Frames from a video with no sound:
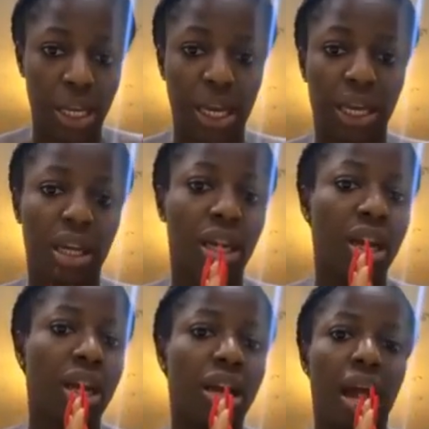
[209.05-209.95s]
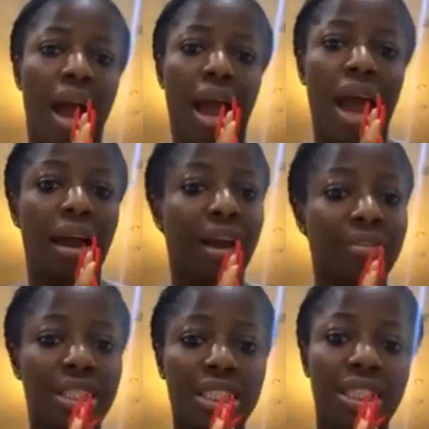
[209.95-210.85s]
Like, I
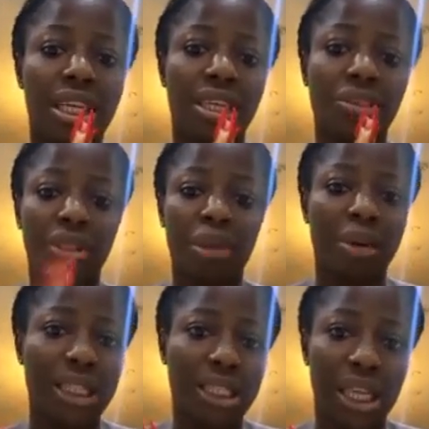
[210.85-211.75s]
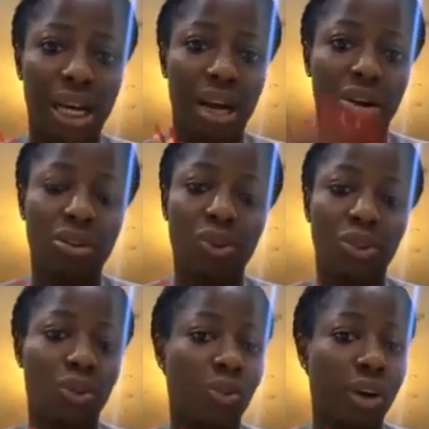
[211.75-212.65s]
have seen a Hilda Baci account
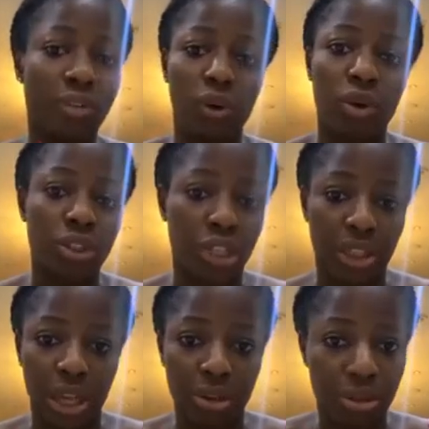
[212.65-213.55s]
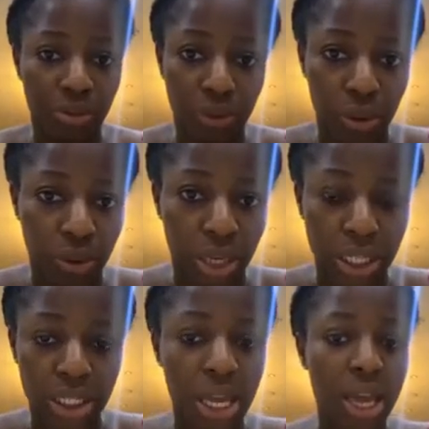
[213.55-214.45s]
with over 400,000
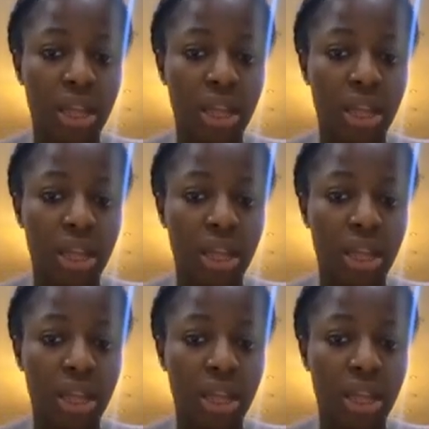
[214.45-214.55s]
followers.